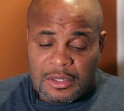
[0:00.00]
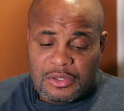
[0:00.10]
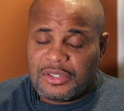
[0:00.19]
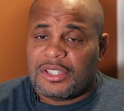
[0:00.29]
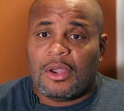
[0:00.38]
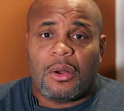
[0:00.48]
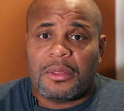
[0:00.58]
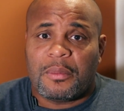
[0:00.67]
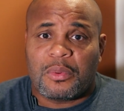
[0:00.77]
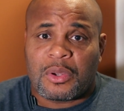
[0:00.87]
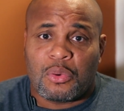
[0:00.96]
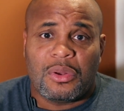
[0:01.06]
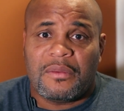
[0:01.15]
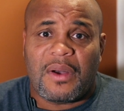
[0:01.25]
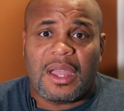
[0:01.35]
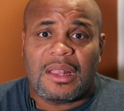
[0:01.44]
You see all the recruiting
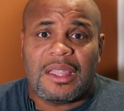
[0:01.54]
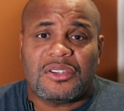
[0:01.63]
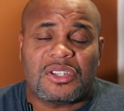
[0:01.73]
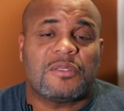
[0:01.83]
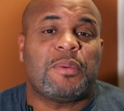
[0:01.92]
violations.